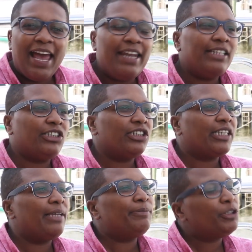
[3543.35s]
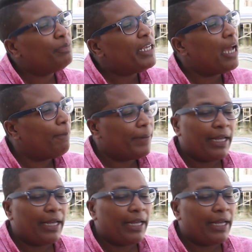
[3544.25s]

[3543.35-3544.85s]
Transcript: And it just keeps me up.